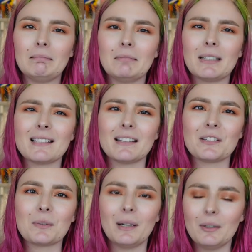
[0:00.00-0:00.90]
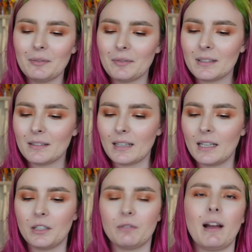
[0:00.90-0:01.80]
what is it, the 12th? And
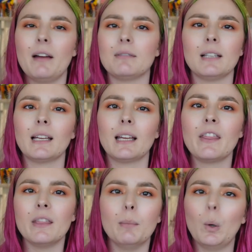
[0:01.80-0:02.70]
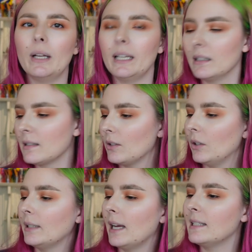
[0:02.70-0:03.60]
it arrived like in the morning. So,
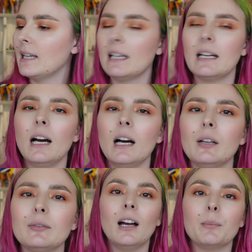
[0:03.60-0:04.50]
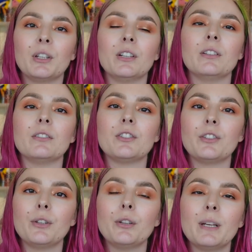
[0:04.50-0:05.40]
yeah, a day and a half. I'm going to
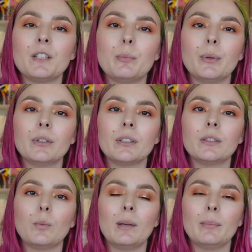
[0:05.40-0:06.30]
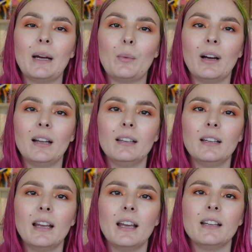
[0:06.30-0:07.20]
show you each book one by one
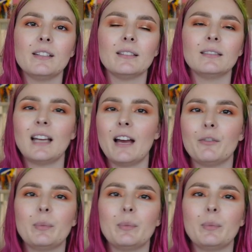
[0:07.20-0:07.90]
and have a